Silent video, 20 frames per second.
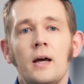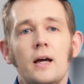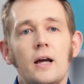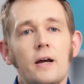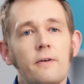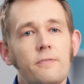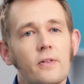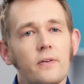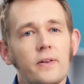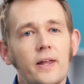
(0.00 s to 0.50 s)

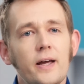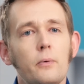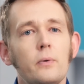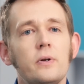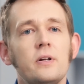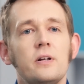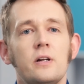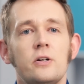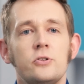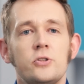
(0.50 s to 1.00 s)
If the liquid
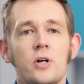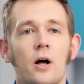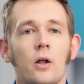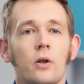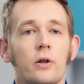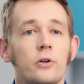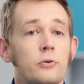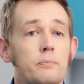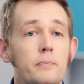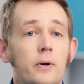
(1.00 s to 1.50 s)
in a
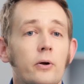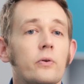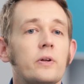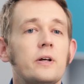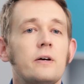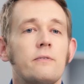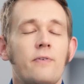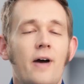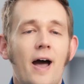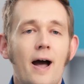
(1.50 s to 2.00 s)
gel is merely
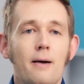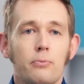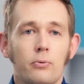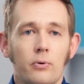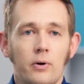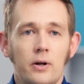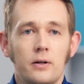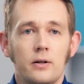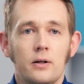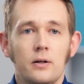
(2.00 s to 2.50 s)

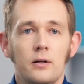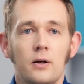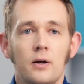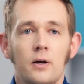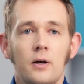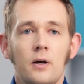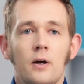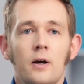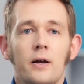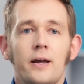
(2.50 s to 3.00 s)
evaporated,
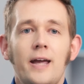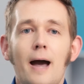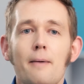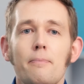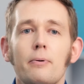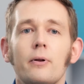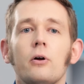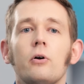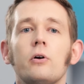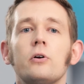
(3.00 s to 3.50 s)

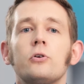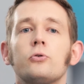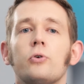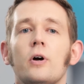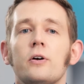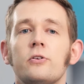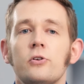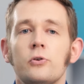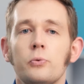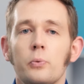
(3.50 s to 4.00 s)
capillary
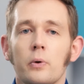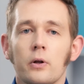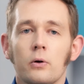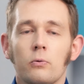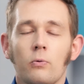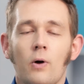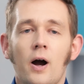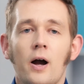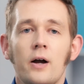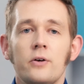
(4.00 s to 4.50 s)
stresses will
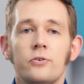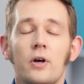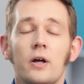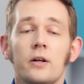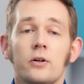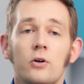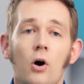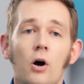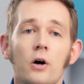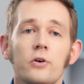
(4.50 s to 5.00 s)
arise
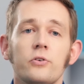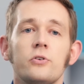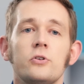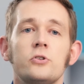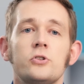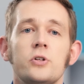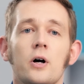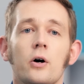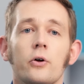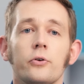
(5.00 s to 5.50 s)
and cause the
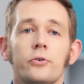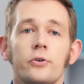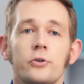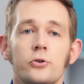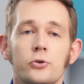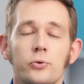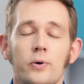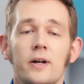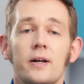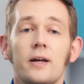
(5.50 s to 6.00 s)
gel to
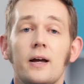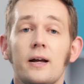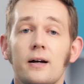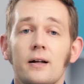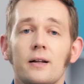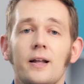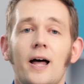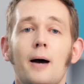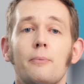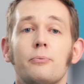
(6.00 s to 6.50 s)
shrink and
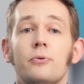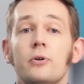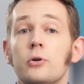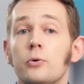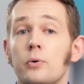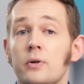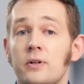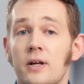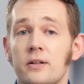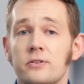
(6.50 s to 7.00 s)
collapse into
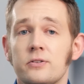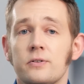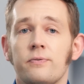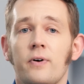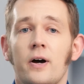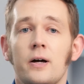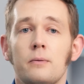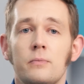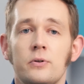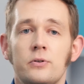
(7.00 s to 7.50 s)
a
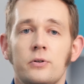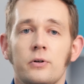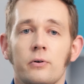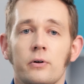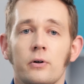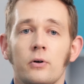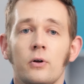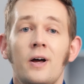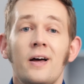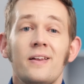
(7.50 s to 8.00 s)
densified
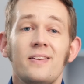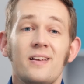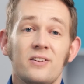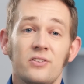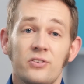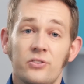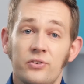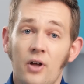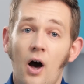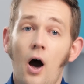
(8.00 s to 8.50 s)
material that
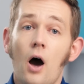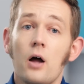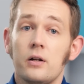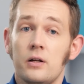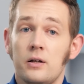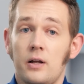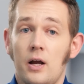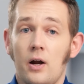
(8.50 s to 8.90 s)
is not an